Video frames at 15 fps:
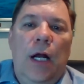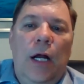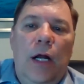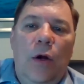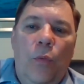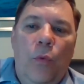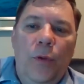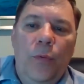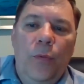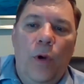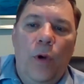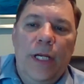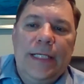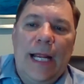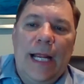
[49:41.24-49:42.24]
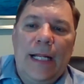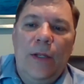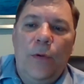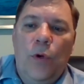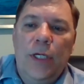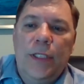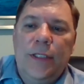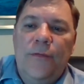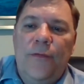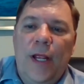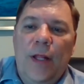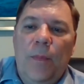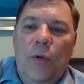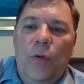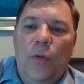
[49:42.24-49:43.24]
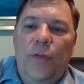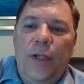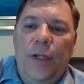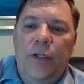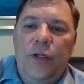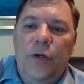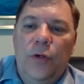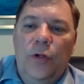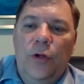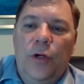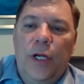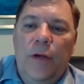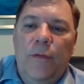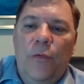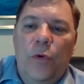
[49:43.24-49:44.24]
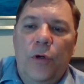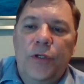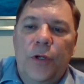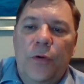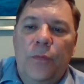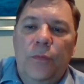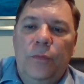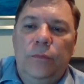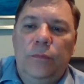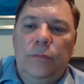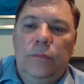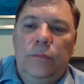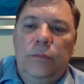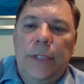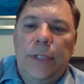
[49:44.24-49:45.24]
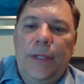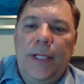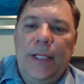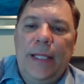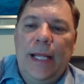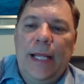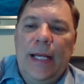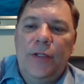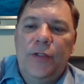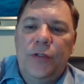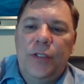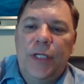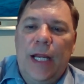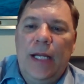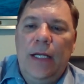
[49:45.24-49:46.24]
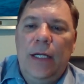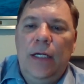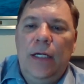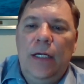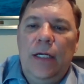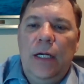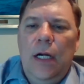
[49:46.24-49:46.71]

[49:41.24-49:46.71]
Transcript: uh, with exactly what's available that you're looking for. So I think that answers that.